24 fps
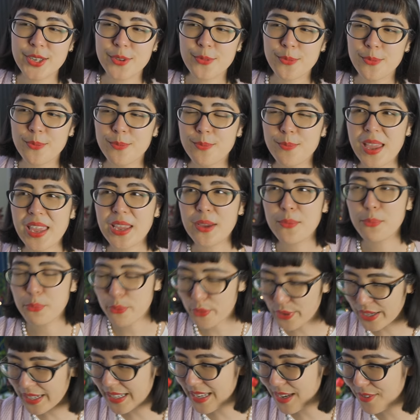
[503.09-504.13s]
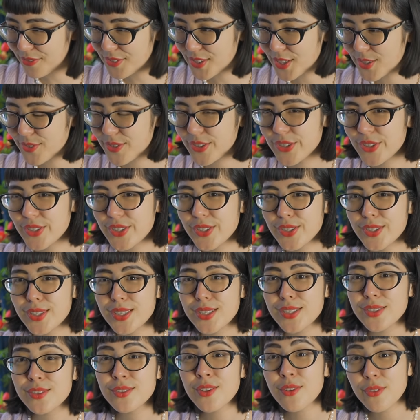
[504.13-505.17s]
Don't make pre leftovers because
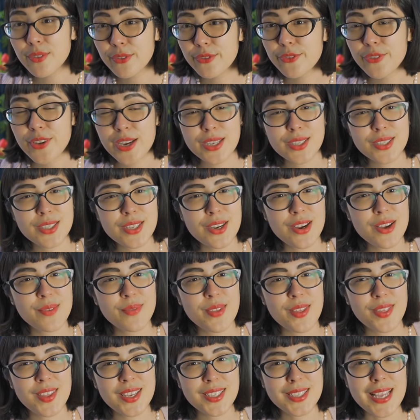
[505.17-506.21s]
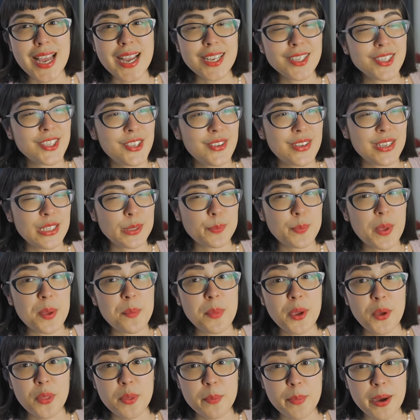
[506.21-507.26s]
this is not the first time that this attitude has
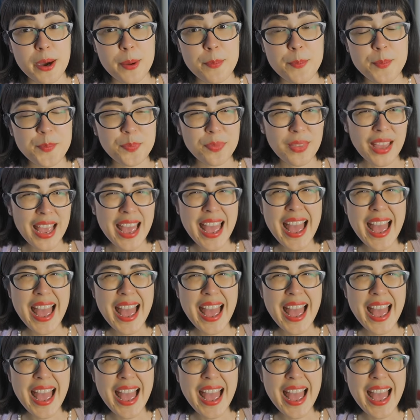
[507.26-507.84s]
bit me on the bum.